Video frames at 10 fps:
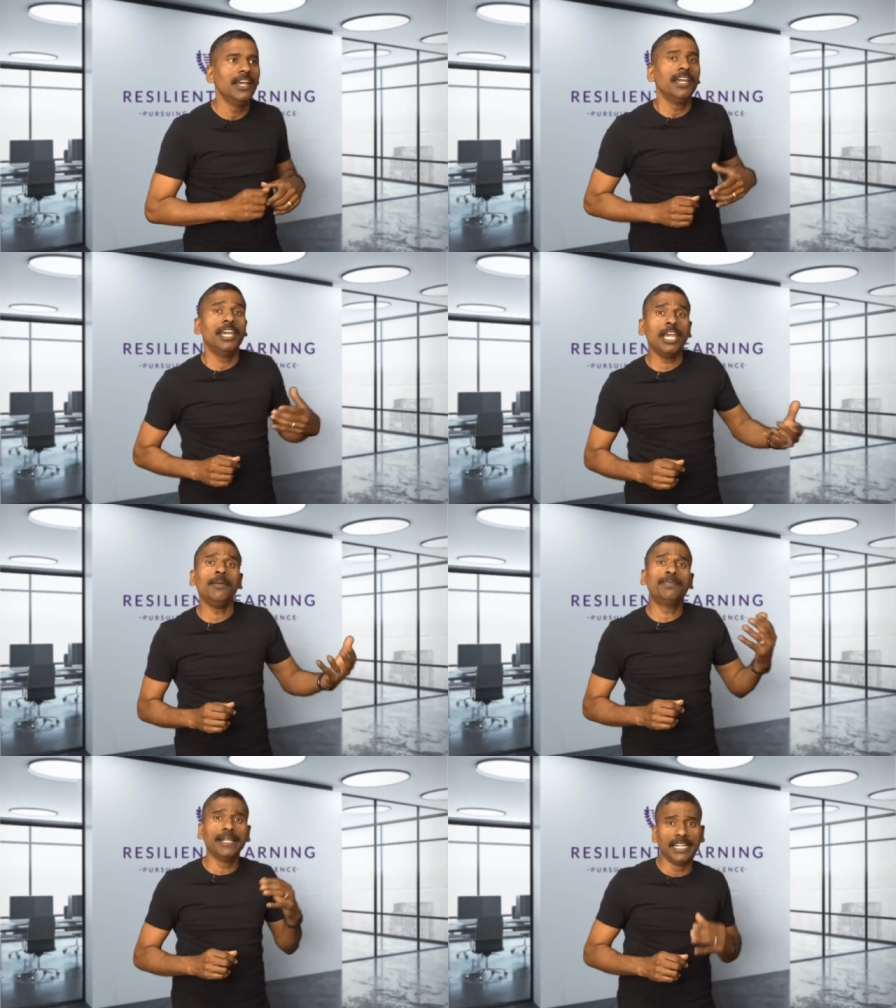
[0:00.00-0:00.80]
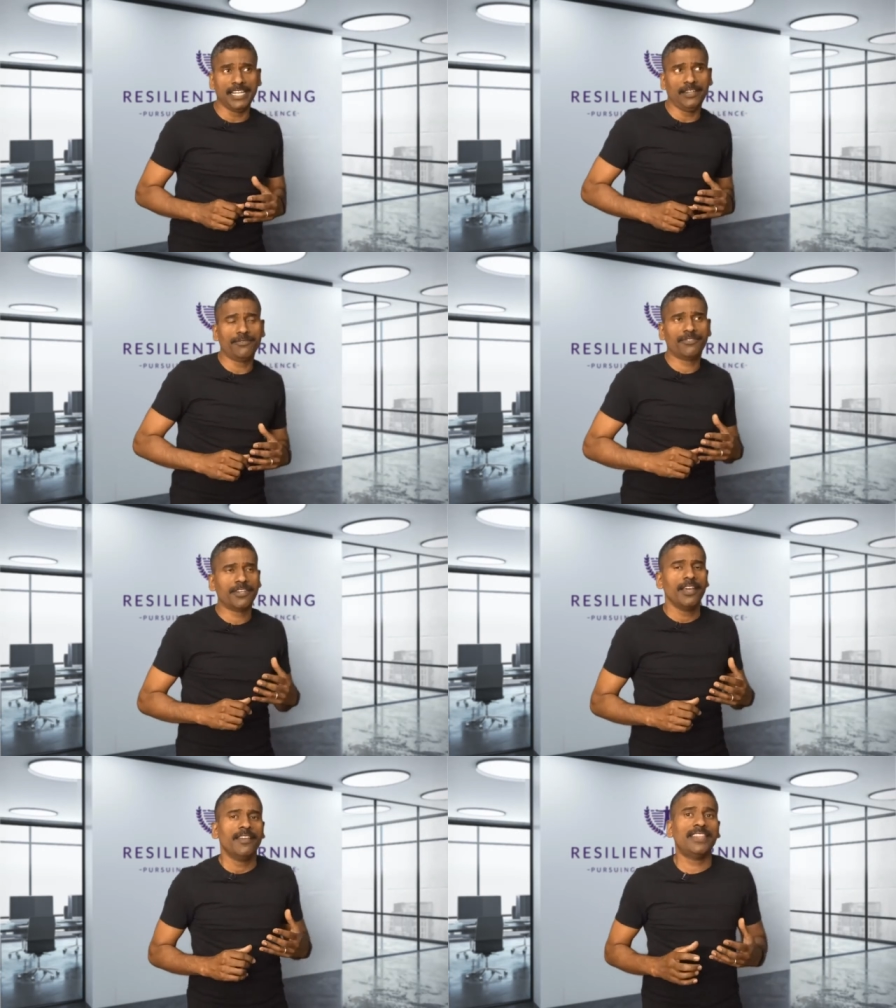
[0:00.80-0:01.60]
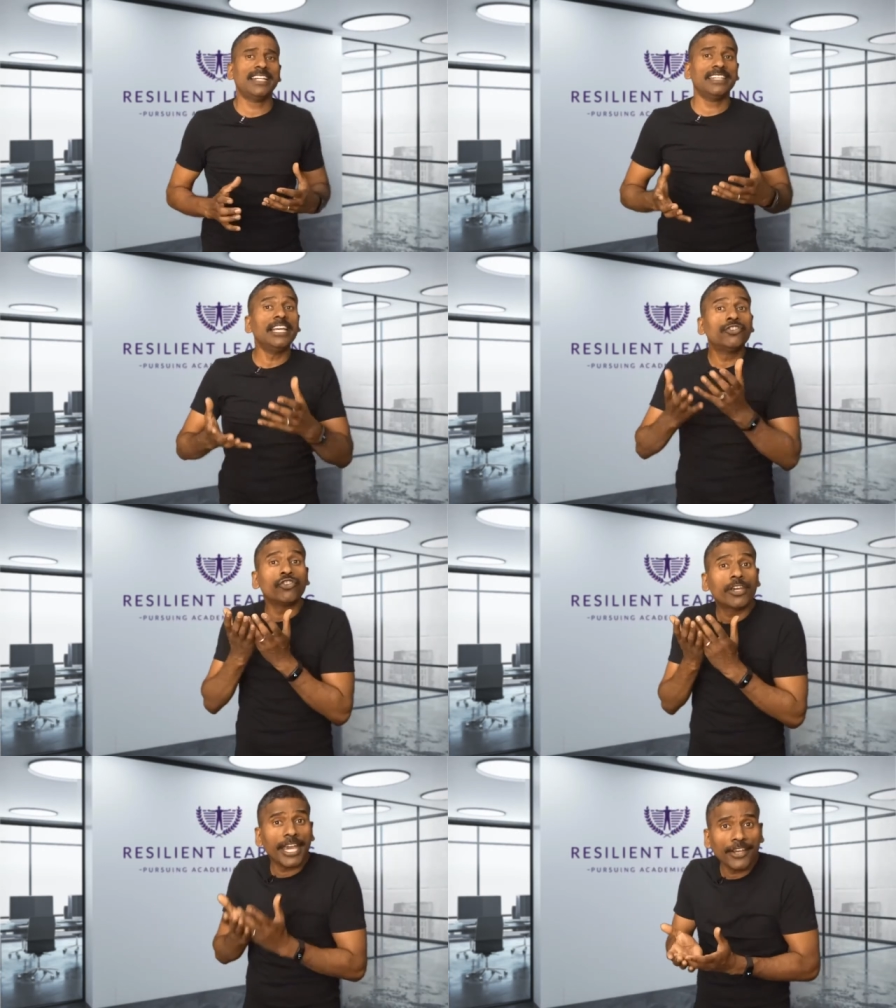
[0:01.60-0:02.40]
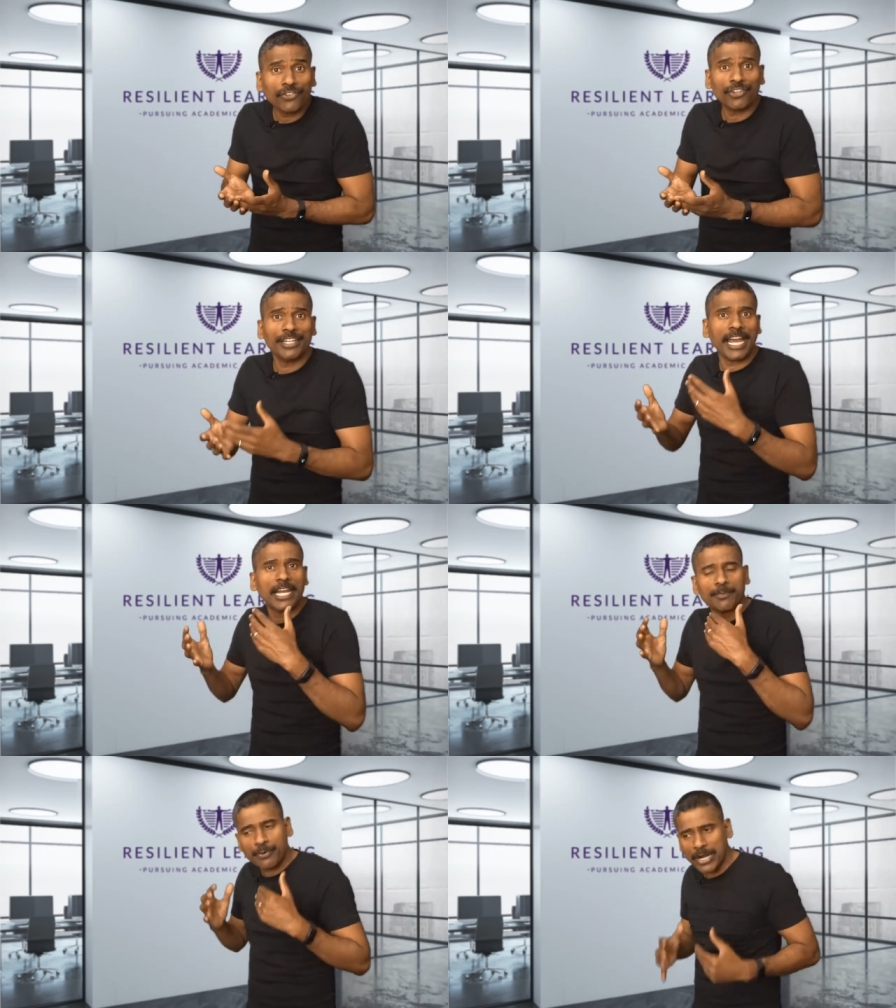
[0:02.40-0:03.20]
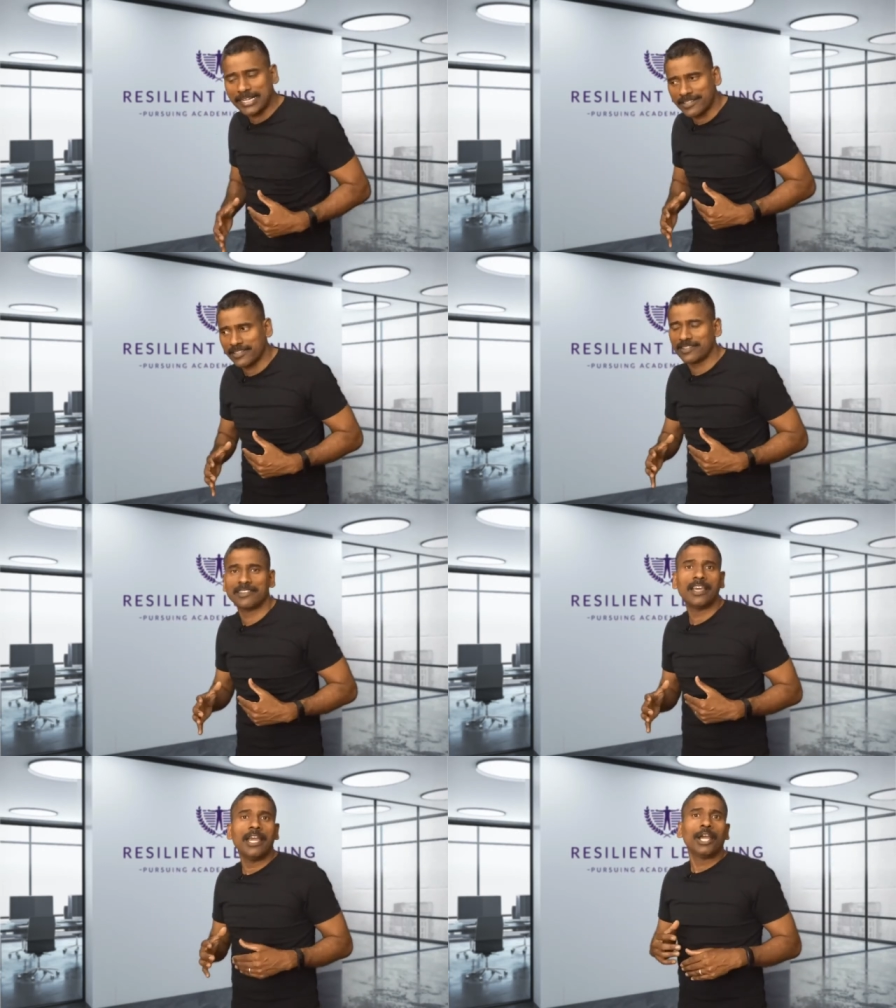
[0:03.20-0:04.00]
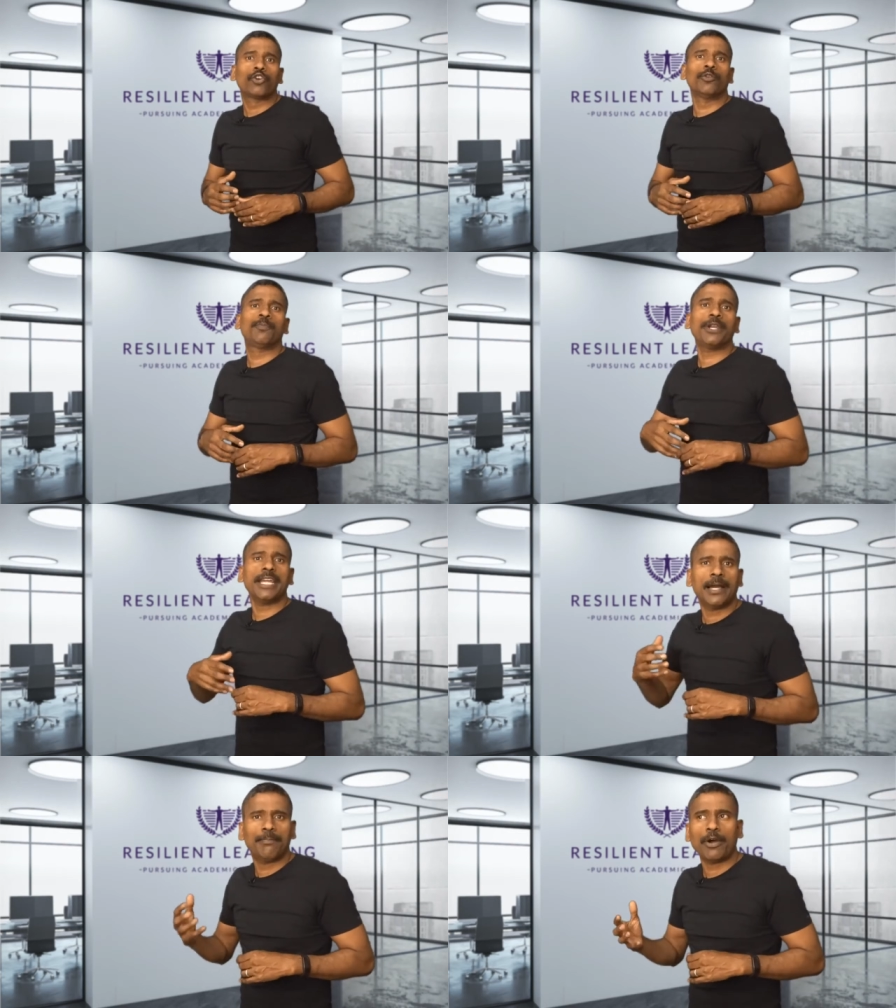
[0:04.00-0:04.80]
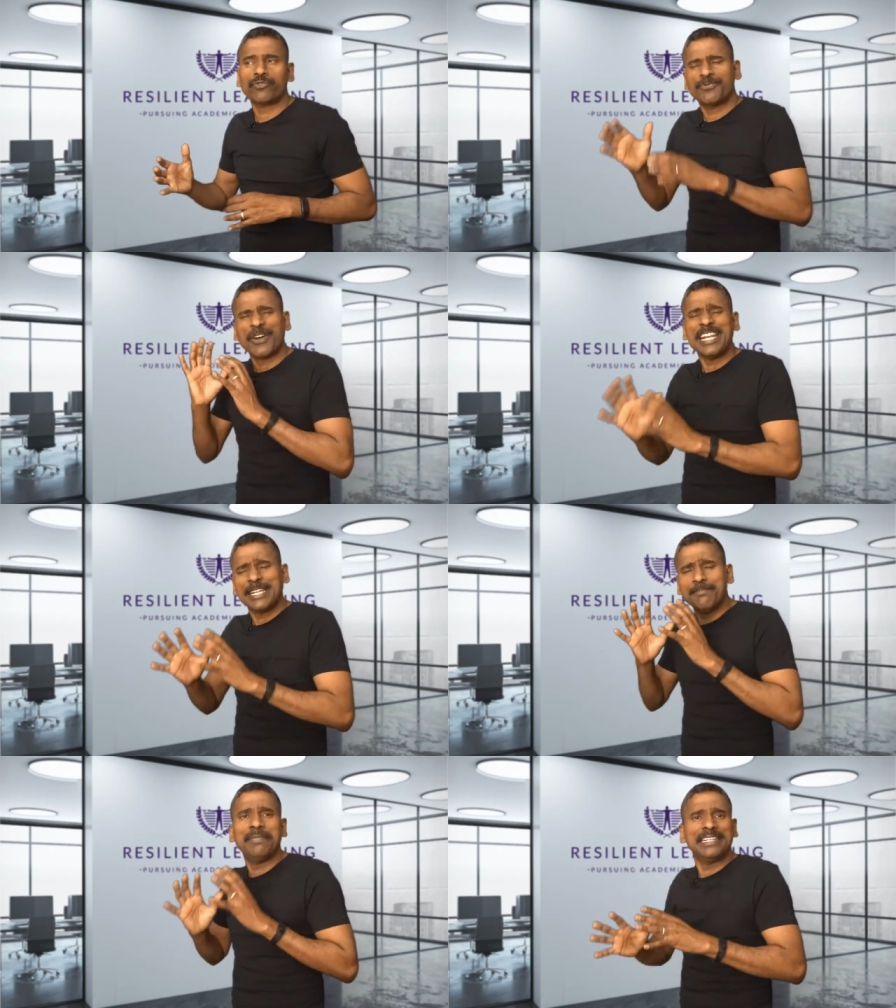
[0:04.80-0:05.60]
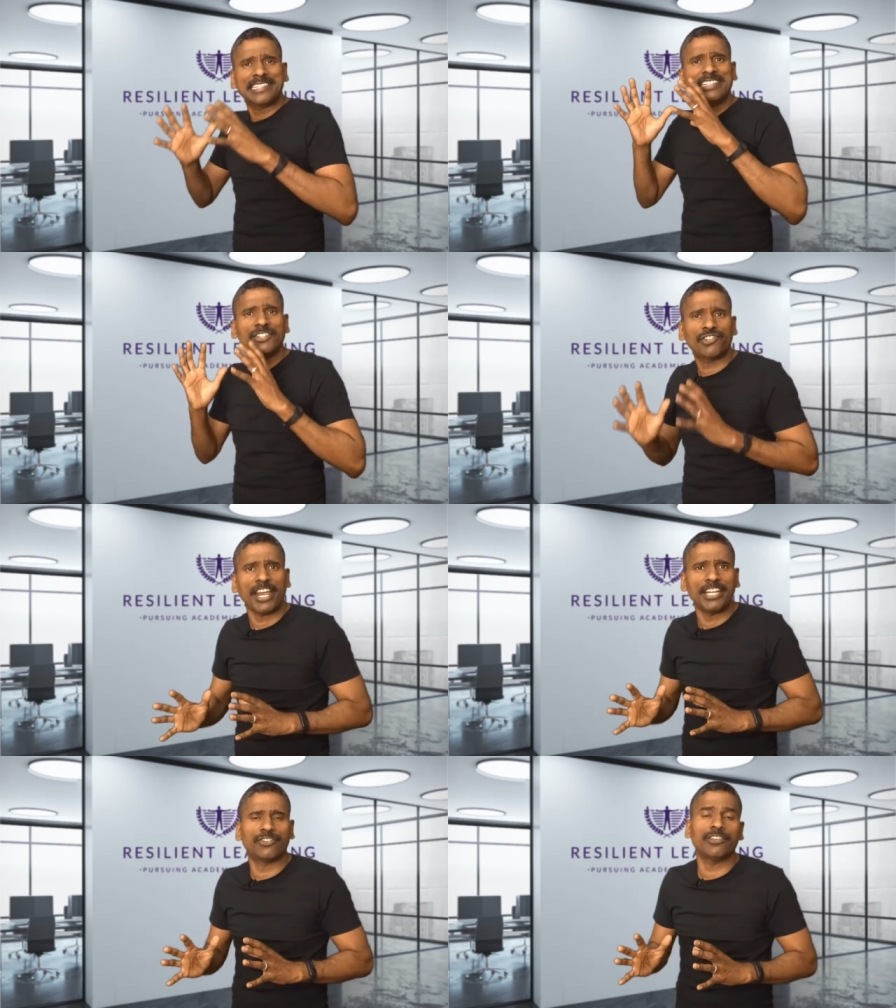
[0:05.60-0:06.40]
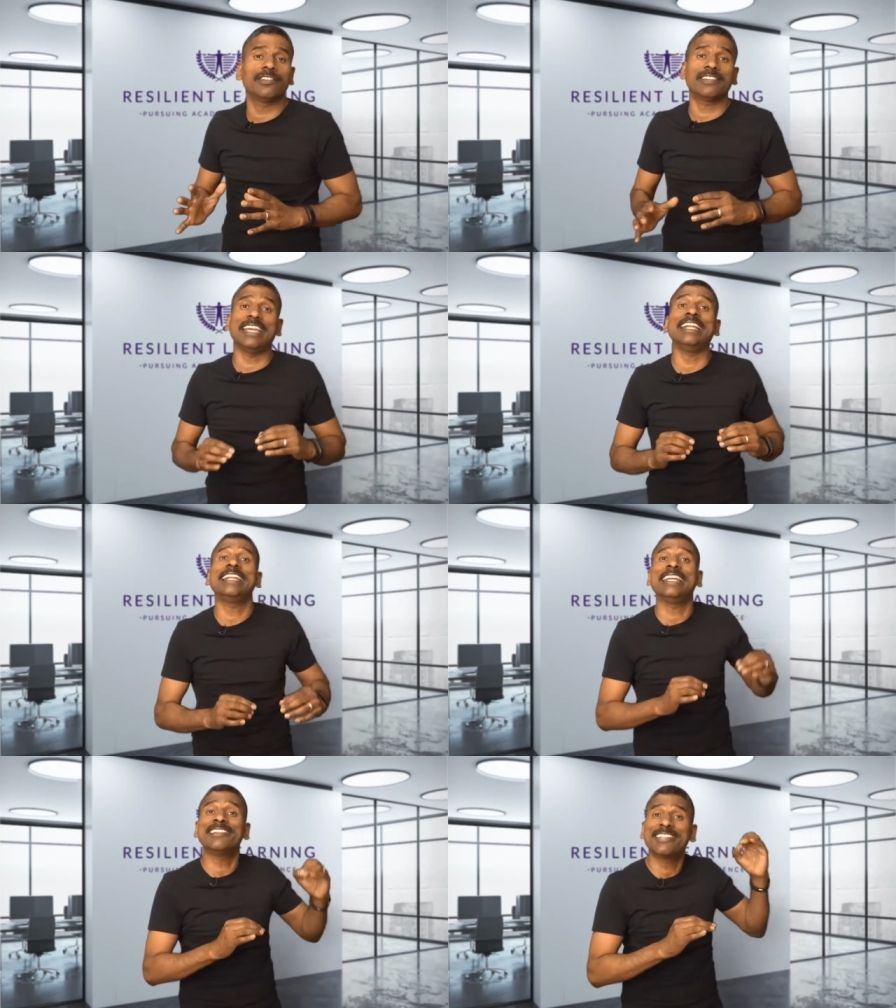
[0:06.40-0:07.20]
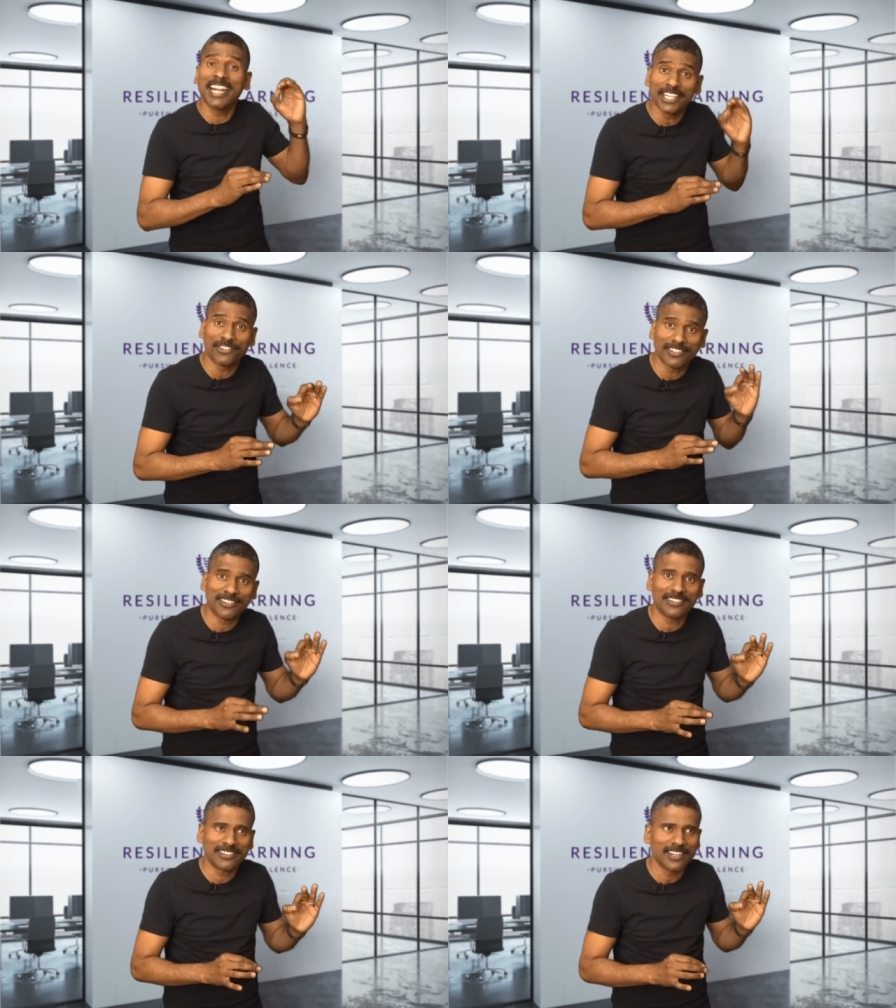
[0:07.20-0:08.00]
he believed that education and practice could bring about fundamental changes in intelligence.